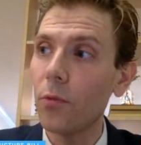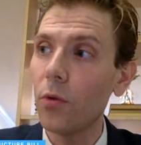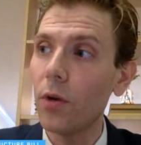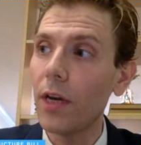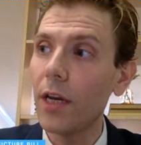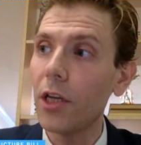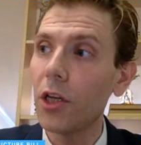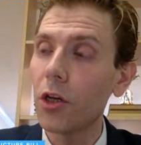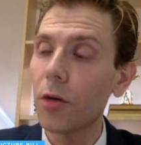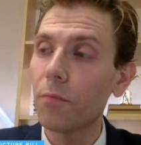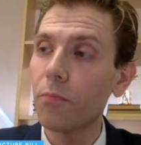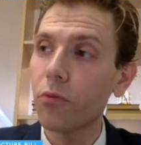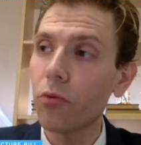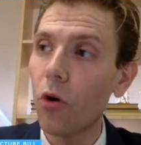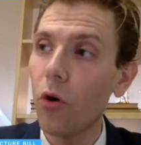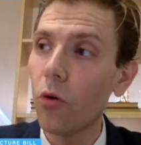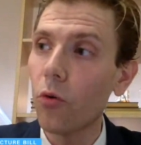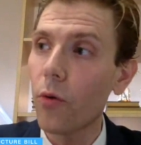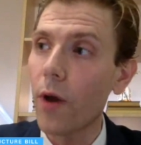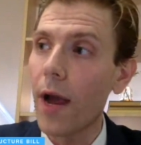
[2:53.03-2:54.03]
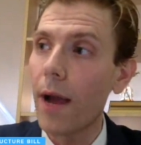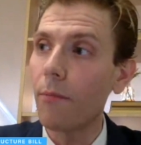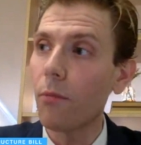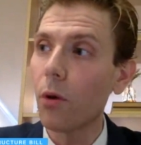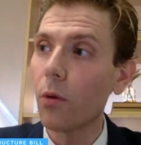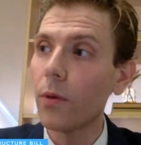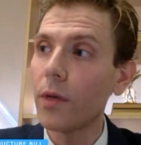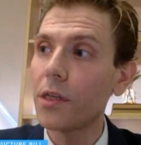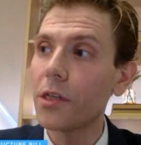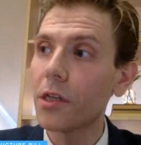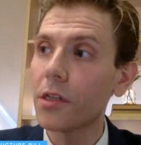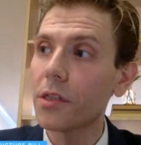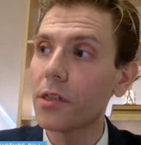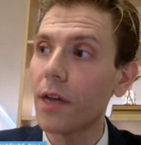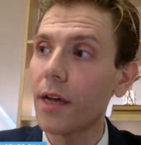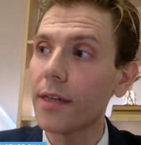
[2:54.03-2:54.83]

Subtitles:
in your program where we just saw